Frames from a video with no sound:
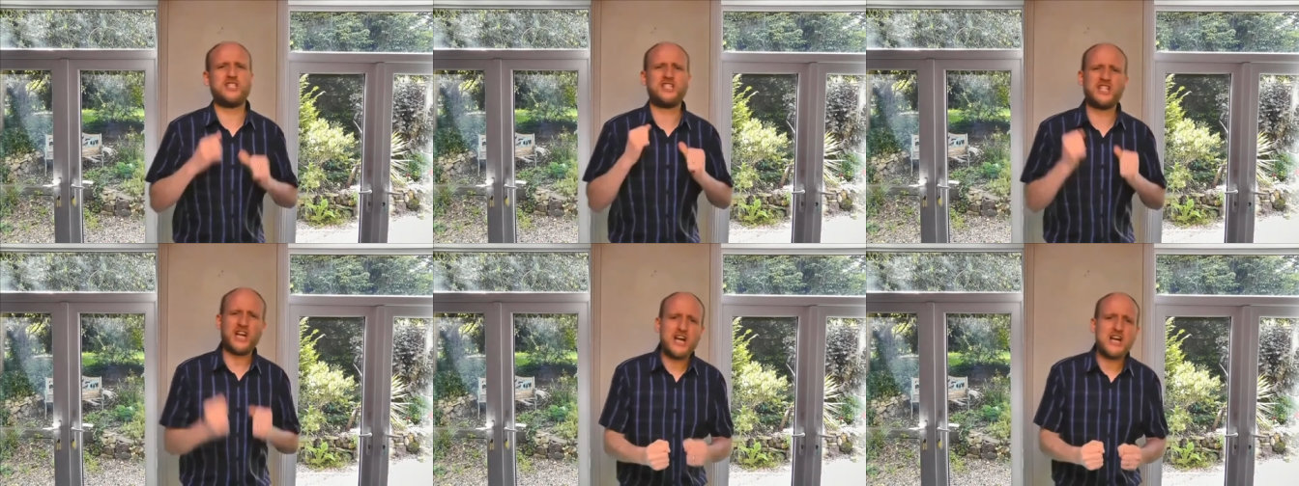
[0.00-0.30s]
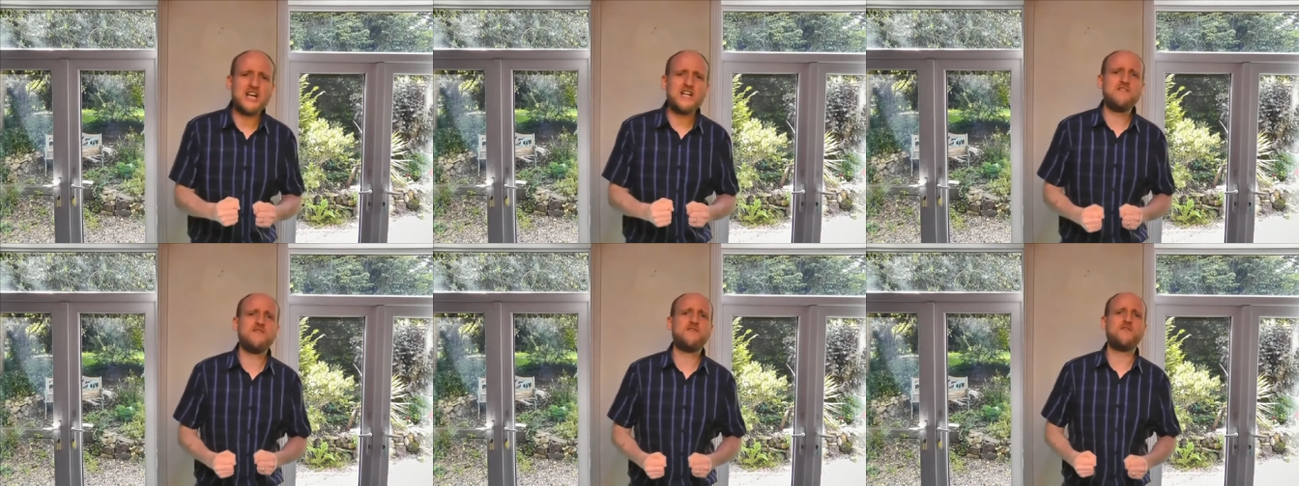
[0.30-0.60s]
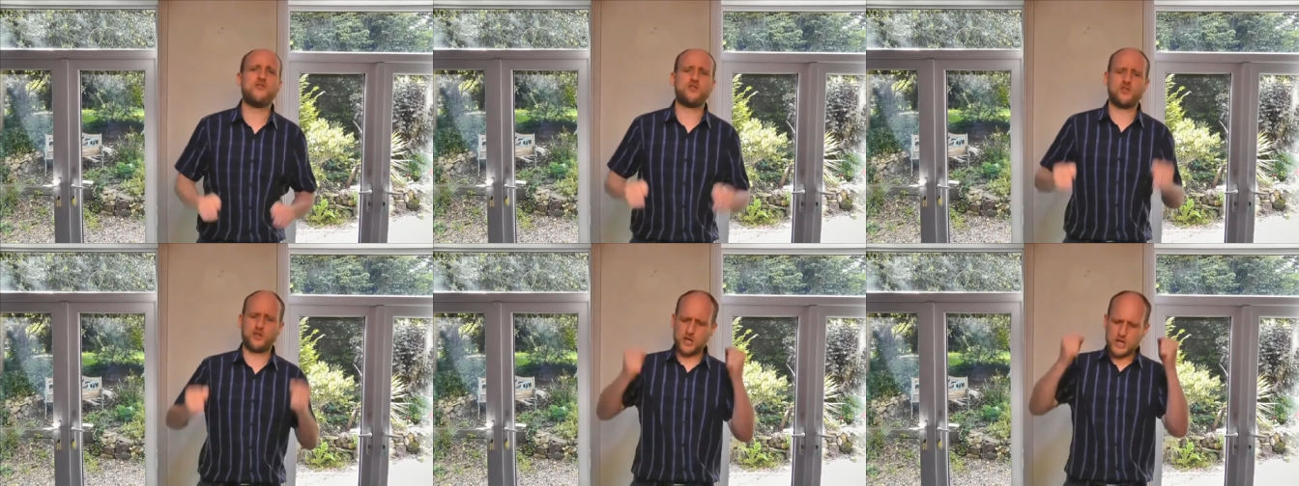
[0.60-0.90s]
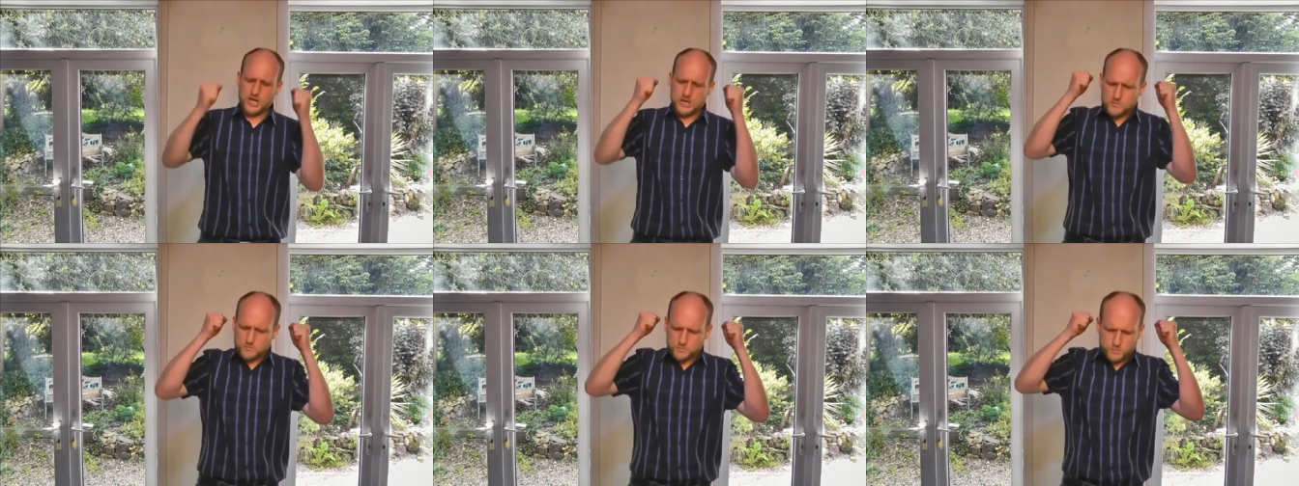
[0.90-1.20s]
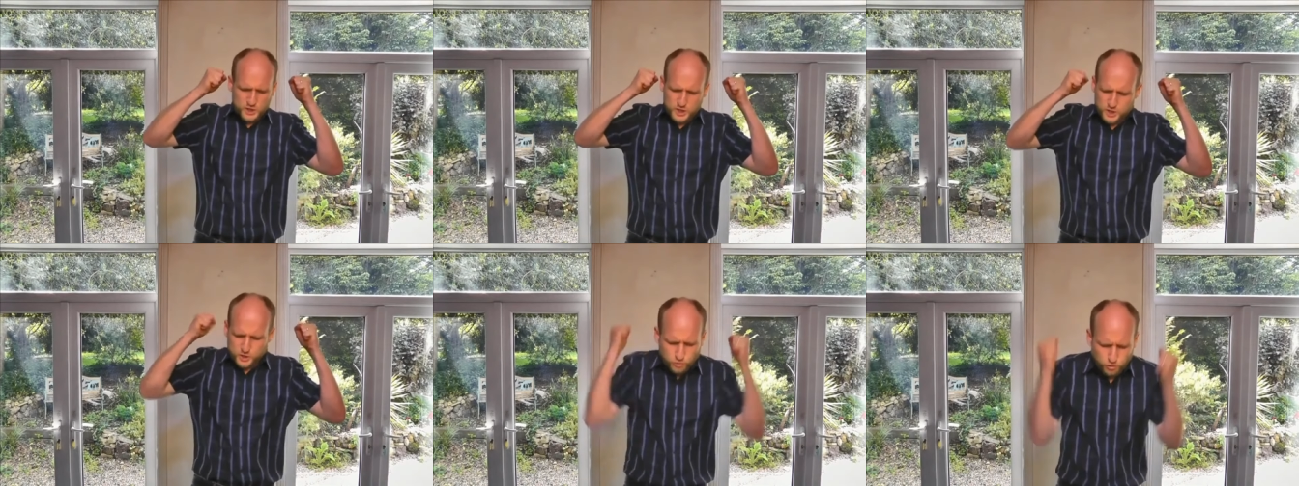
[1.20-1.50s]
died for,
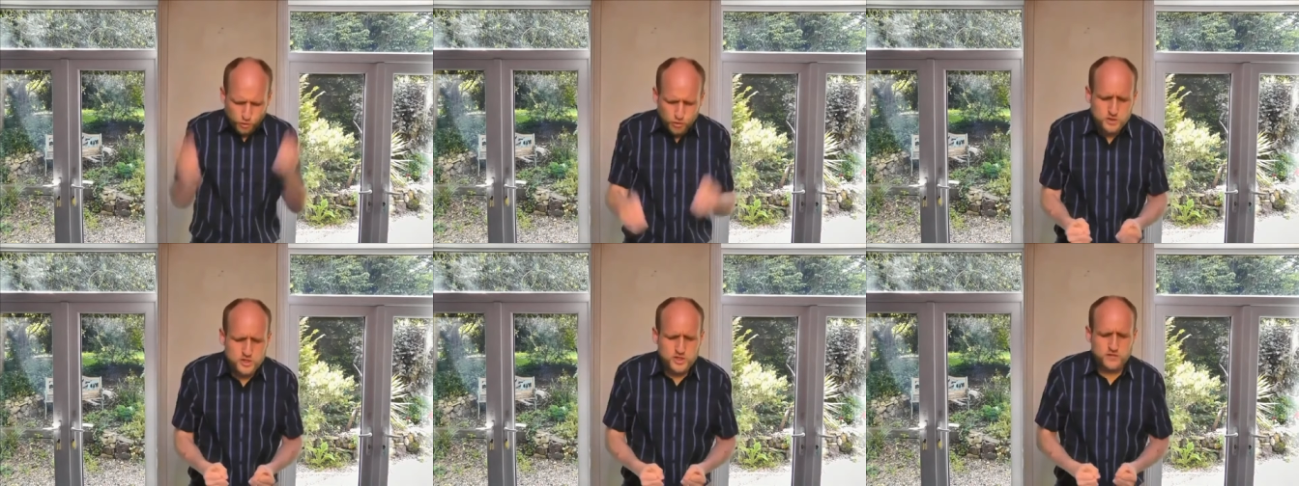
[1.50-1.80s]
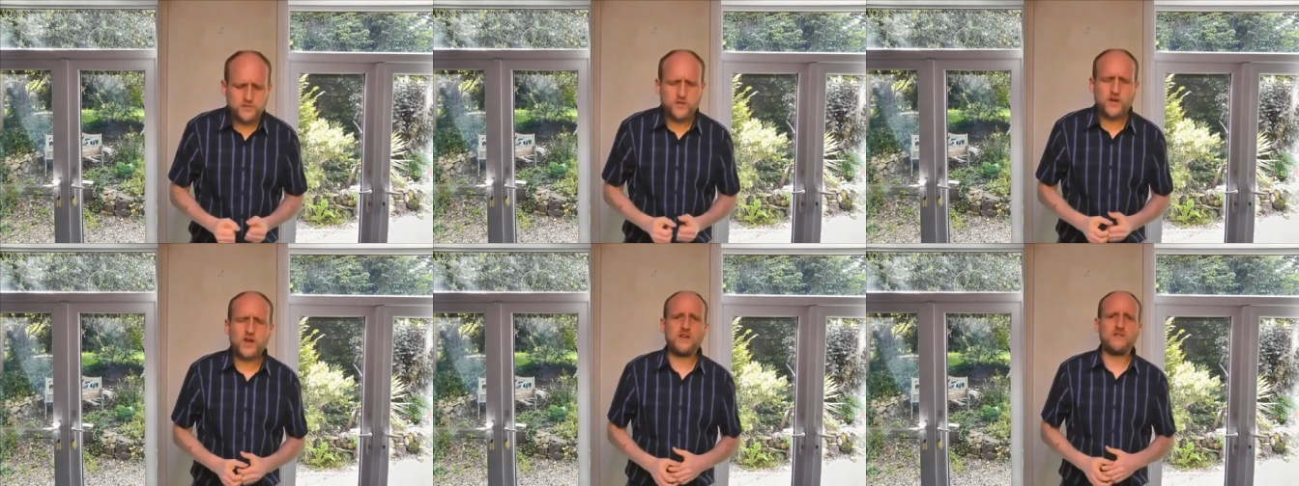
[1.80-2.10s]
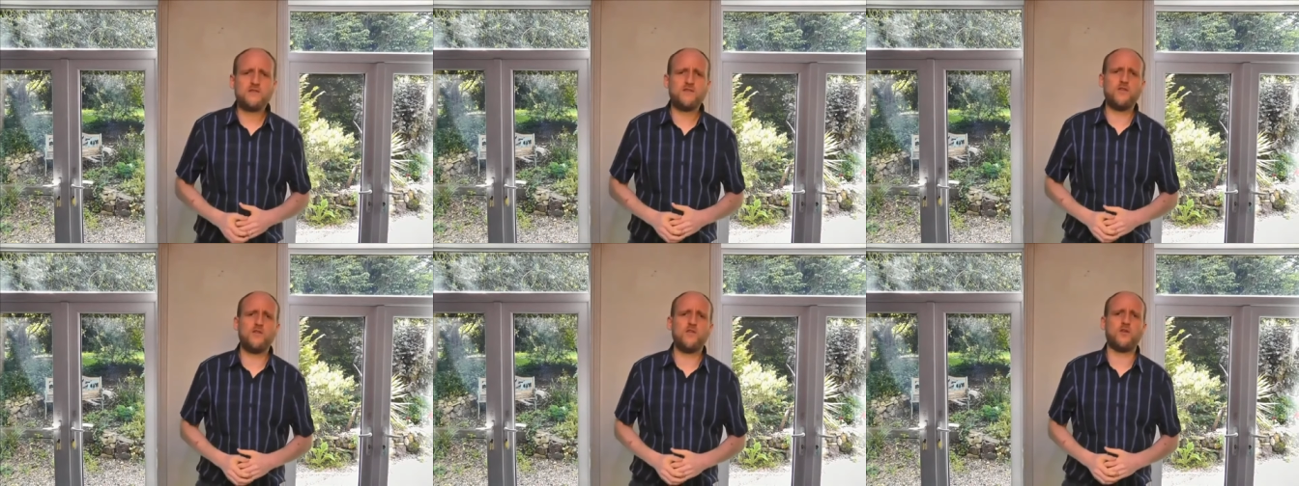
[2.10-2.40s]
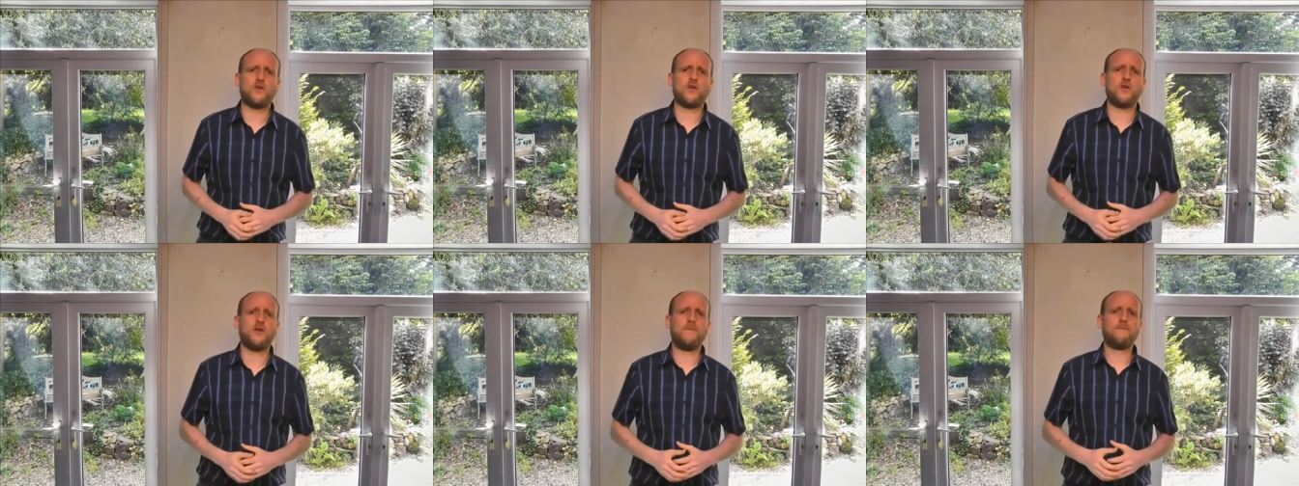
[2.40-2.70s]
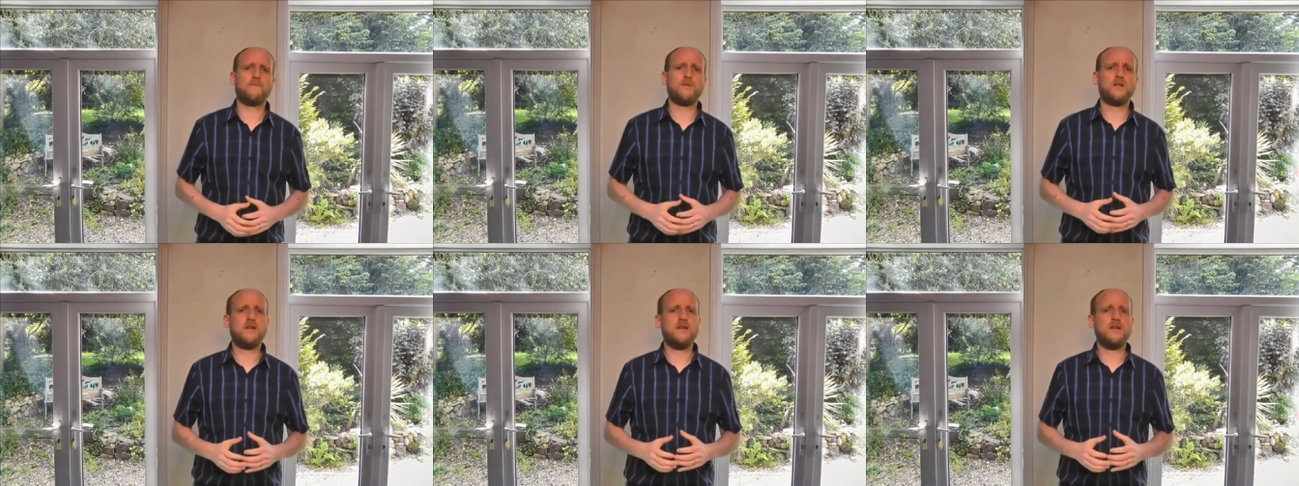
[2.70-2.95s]
was crucified for?